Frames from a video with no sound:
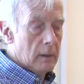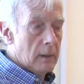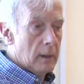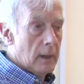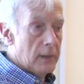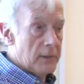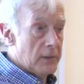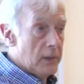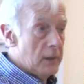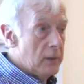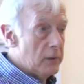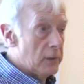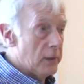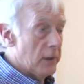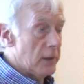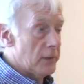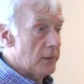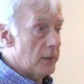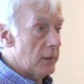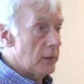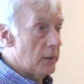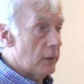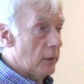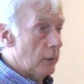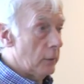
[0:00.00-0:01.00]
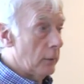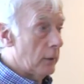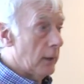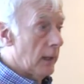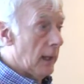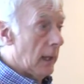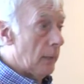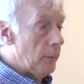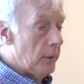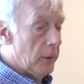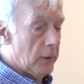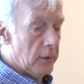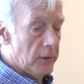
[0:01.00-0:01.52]
it's interesting to look at
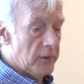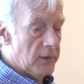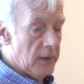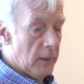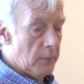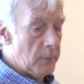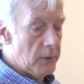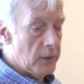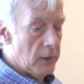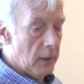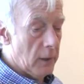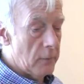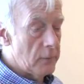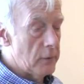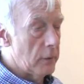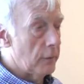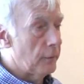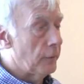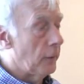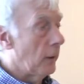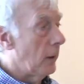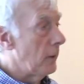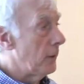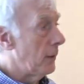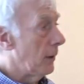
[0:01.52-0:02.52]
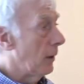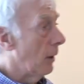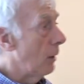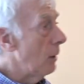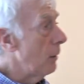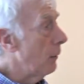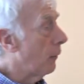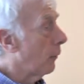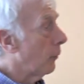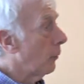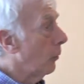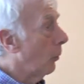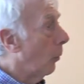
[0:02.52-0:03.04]
that because sometimes you find that
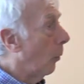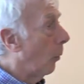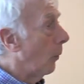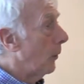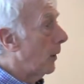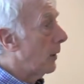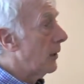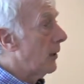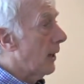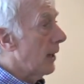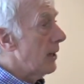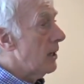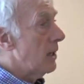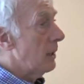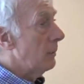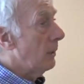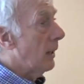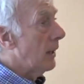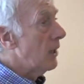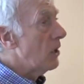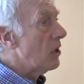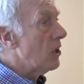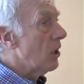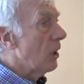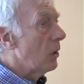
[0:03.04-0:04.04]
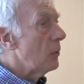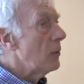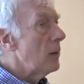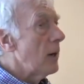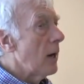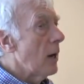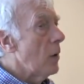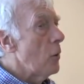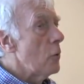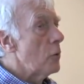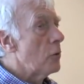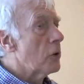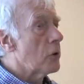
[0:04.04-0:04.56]
overall the data may show
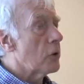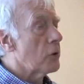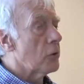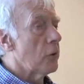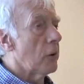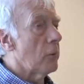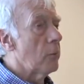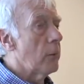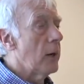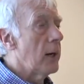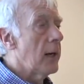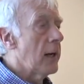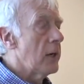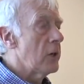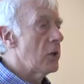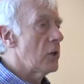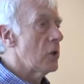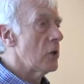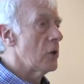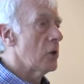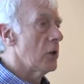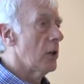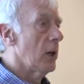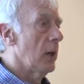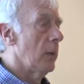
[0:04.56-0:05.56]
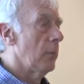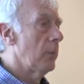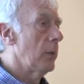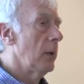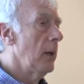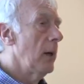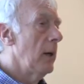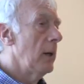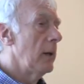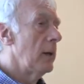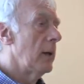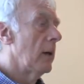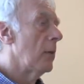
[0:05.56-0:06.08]
no strong relationship,
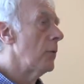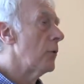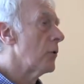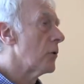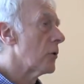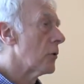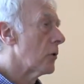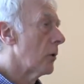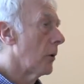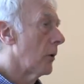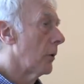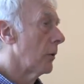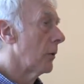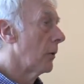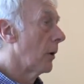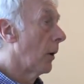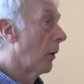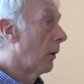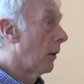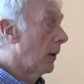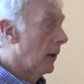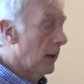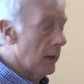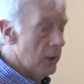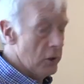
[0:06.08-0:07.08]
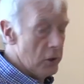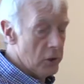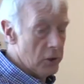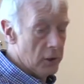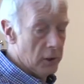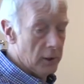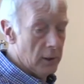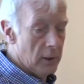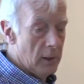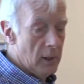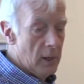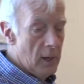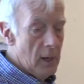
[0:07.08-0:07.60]
no strong
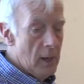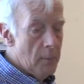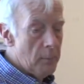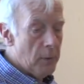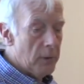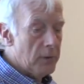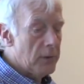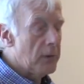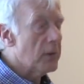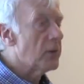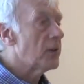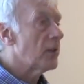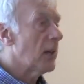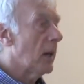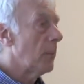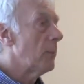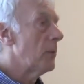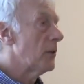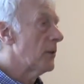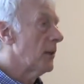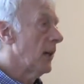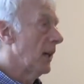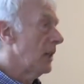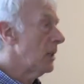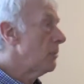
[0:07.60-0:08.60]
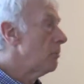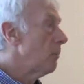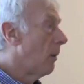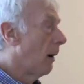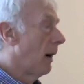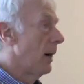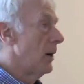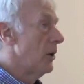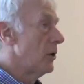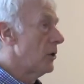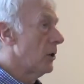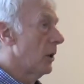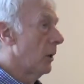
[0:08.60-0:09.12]
correlation, but the subsets
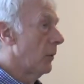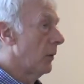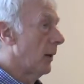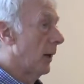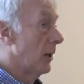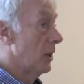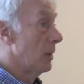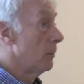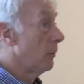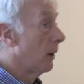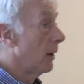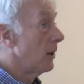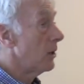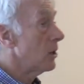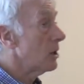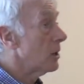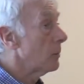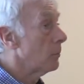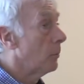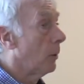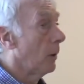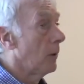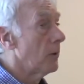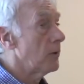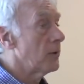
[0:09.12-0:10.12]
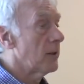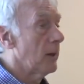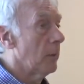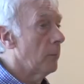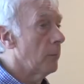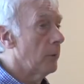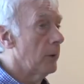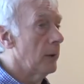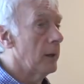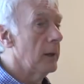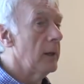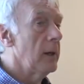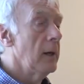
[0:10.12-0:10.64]
might show that. You might spot
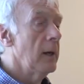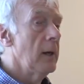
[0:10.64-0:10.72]
something